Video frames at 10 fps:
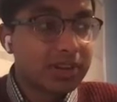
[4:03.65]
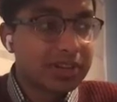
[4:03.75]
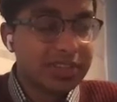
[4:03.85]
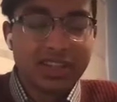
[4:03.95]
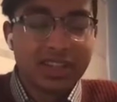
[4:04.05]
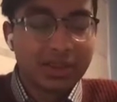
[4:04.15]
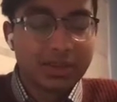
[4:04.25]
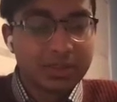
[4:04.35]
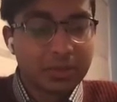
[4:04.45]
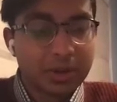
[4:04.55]
You see it in, like,
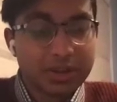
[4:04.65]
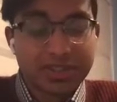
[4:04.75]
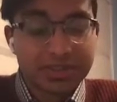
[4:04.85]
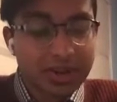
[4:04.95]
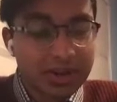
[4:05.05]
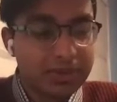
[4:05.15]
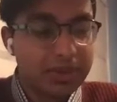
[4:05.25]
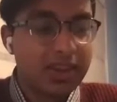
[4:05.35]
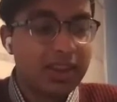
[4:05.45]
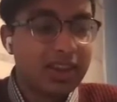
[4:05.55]
sort of personal growth.
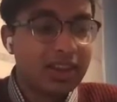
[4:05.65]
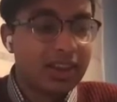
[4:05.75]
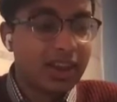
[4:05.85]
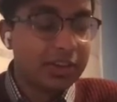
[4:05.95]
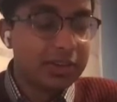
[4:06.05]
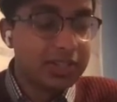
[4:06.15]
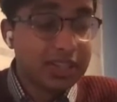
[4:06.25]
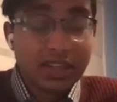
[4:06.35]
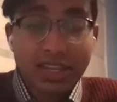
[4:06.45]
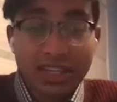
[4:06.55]
I don't know. You see it
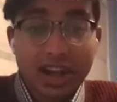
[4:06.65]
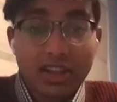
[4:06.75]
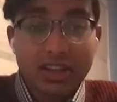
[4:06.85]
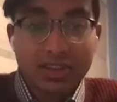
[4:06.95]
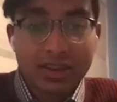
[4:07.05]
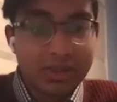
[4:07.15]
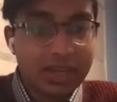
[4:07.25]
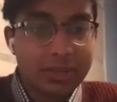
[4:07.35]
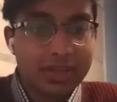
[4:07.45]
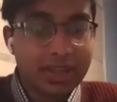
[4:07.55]
in, like, knowledge, right?
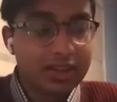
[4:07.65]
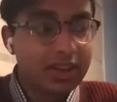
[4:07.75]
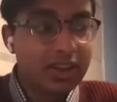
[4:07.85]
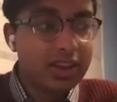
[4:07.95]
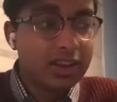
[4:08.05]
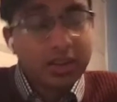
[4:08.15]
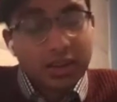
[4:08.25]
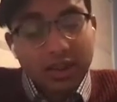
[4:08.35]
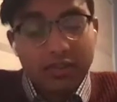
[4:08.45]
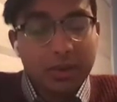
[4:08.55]
Becoming like
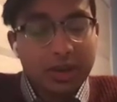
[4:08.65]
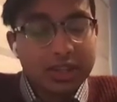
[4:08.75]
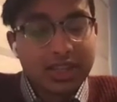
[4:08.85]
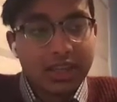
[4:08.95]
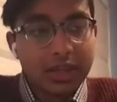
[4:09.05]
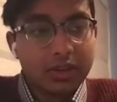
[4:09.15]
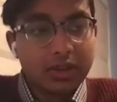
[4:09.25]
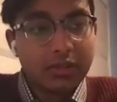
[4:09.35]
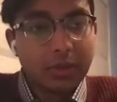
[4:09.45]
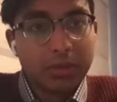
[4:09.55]
if you want to say,
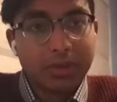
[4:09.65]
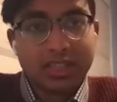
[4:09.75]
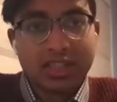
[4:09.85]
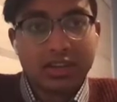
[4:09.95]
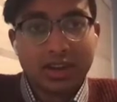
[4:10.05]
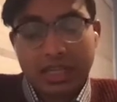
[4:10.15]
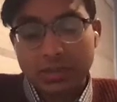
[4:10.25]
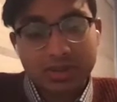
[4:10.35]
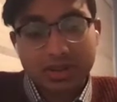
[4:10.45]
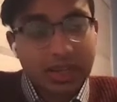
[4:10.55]
if you want to be considered an
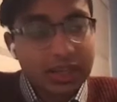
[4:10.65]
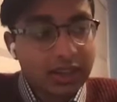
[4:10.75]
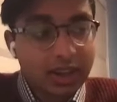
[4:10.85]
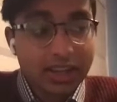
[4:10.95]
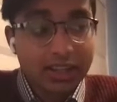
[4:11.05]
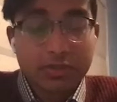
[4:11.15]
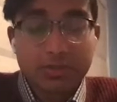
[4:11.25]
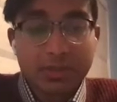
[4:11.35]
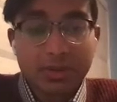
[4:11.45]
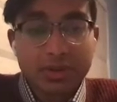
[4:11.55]
expert, like, again, those
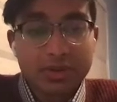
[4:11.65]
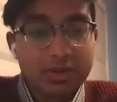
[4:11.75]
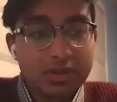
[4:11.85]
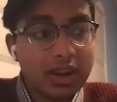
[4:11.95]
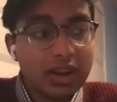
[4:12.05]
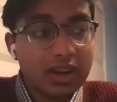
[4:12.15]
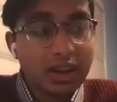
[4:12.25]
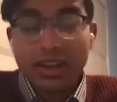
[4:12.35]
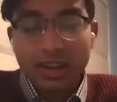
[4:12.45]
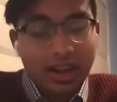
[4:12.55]
people who,
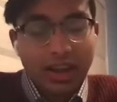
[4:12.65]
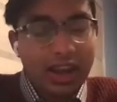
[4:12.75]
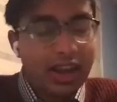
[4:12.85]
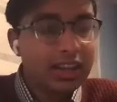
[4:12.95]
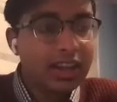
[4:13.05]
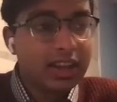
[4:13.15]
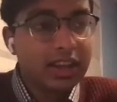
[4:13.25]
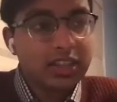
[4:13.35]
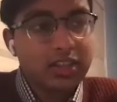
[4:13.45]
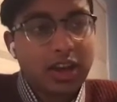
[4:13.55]
and I
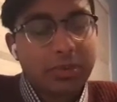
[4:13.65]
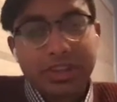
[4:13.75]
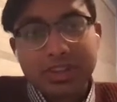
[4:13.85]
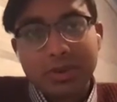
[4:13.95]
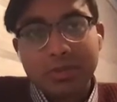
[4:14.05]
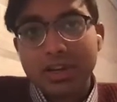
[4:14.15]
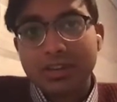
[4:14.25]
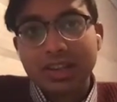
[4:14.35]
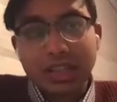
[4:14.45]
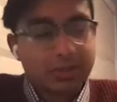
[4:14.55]
actually talk about this in my book,
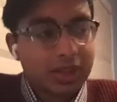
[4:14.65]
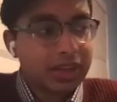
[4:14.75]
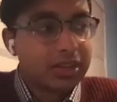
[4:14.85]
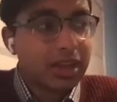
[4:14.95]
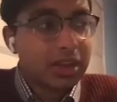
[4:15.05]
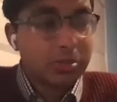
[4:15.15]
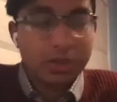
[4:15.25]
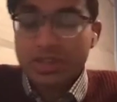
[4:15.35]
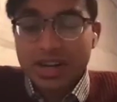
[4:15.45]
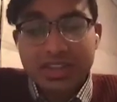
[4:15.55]
right? Like, again,
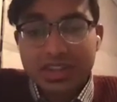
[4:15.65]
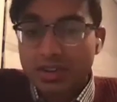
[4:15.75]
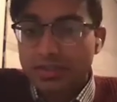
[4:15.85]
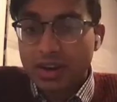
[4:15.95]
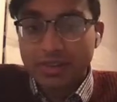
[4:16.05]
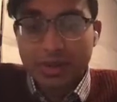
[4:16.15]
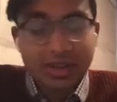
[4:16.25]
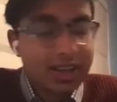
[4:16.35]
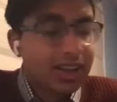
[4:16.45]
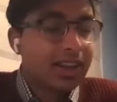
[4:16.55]
moonshots are for everyone.
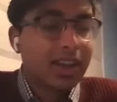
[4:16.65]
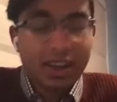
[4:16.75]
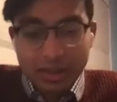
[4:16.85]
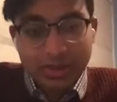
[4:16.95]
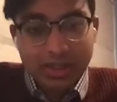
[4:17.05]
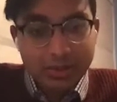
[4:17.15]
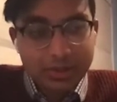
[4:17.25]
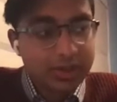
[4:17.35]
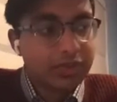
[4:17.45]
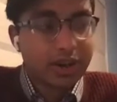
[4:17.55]
Anyone can do it,
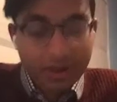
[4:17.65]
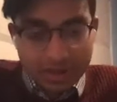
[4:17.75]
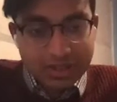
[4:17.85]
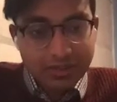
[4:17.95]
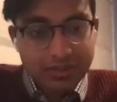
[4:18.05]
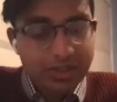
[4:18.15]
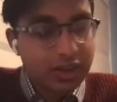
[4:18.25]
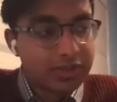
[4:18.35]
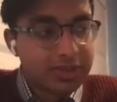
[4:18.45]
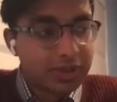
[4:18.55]
regardless of,
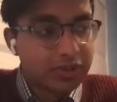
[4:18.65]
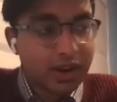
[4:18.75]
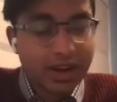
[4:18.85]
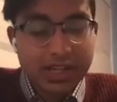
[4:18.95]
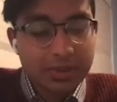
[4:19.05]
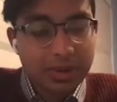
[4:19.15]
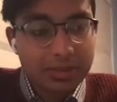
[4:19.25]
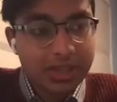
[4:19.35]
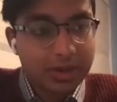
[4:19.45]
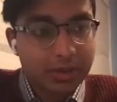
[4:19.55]
sort of financial
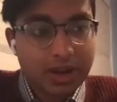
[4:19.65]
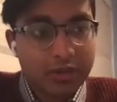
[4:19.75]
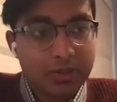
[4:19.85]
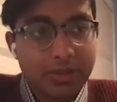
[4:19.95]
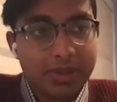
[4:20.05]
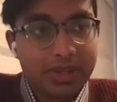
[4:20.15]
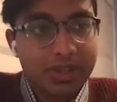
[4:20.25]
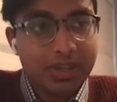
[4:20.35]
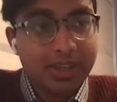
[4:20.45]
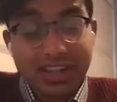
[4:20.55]
well-being or whatever it may
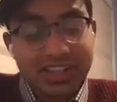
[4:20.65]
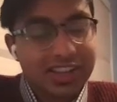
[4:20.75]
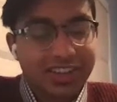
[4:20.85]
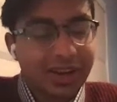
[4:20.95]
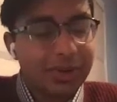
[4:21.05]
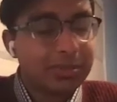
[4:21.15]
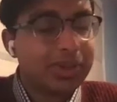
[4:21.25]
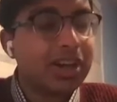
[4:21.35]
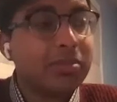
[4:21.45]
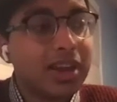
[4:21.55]
be. And that's another thing I want to bring
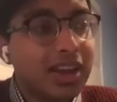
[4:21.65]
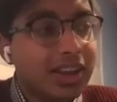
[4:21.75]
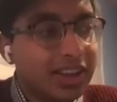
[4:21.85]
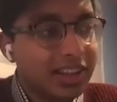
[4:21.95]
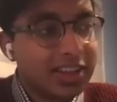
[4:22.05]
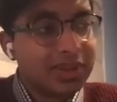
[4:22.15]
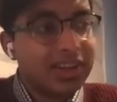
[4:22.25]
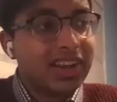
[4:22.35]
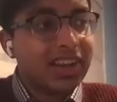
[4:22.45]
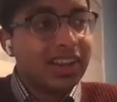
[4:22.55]
up, nonetheless. But
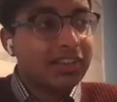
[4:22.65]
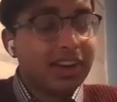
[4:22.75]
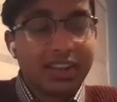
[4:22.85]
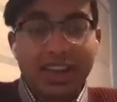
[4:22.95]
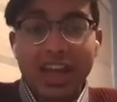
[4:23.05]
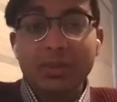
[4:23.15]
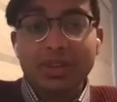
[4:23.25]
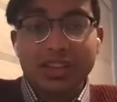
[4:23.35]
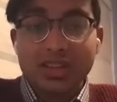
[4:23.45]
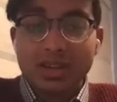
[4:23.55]
like, right, like, anyone
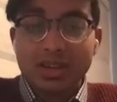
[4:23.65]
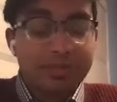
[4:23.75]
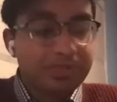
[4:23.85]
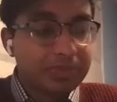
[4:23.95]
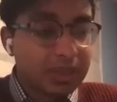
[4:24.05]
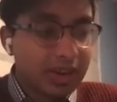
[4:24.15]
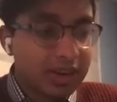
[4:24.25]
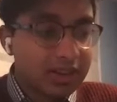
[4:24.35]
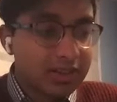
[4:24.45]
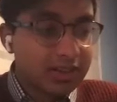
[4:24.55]
can do it, right?